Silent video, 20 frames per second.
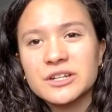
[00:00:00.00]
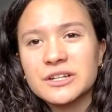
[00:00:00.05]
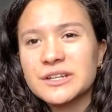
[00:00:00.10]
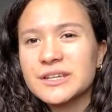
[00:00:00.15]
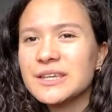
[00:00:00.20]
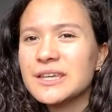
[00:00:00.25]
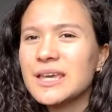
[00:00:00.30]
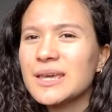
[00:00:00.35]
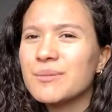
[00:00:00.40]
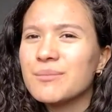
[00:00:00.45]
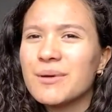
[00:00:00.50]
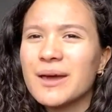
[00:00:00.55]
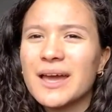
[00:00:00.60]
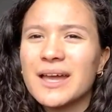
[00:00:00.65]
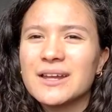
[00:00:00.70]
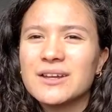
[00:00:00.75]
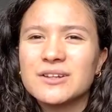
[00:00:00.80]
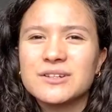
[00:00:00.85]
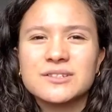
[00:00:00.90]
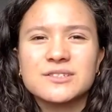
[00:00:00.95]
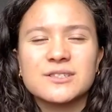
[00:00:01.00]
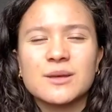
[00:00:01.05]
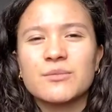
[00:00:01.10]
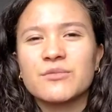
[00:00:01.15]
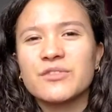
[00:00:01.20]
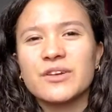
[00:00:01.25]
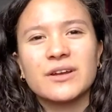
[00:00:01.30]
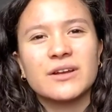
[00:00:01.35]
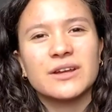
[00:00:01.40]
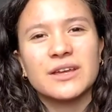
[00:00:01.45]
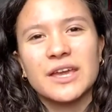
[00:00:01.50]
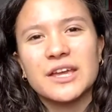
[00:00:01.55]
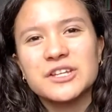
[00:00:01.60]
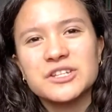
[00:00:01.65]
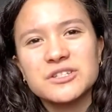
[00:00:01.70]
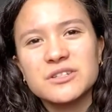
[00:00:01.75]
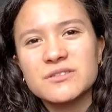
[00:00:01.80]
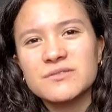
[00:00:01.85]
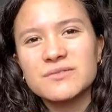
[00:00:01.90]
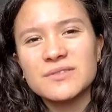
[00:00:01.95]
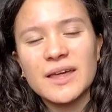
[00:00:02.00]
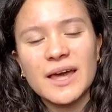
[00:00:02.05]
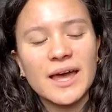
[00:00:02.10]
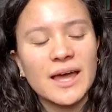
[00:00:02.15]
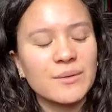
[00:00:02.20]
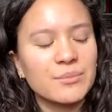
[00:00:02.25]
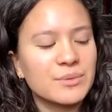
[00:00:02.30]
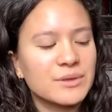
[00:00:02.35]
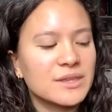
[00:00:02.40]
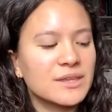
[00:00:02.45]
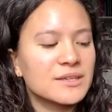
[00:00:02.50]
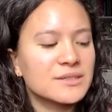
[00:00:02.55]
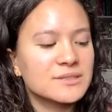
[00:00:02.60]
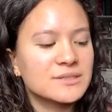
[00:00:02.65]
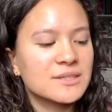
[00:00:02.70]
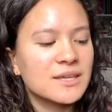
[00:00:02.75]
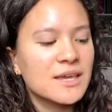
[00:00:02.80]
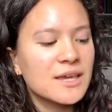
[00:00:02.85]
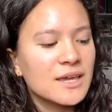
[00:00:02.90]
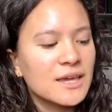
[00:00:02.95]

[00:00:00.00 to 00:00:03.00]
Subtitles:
E minor, some variation of that, because